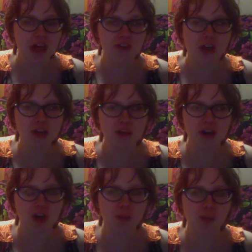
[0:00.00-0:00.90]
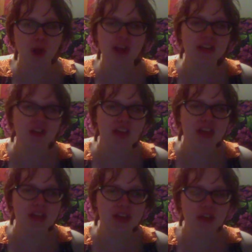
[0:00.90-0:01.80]
find a better complaint
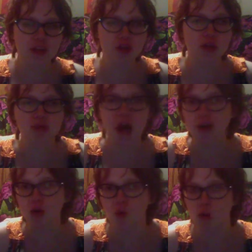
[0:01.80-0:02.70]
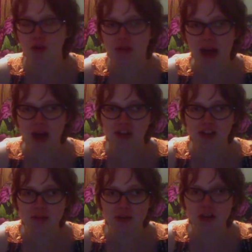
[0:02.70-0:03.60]
than she's got no
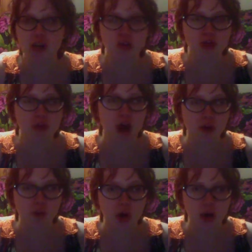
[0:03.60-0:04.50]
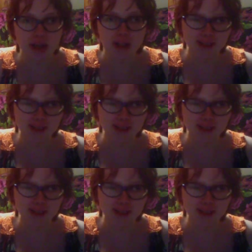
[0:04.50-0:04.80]
personality because she's got one.